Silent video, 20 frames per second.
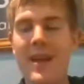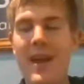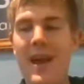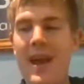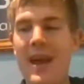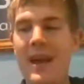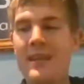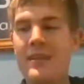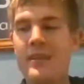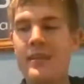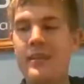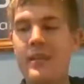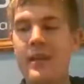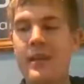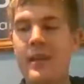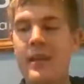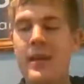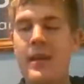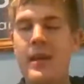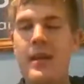And
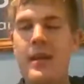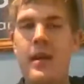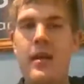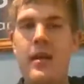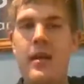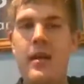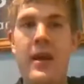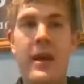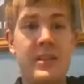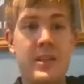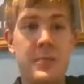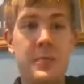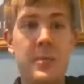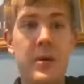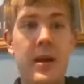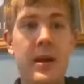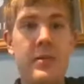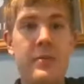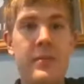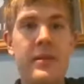that
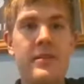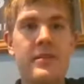inspired me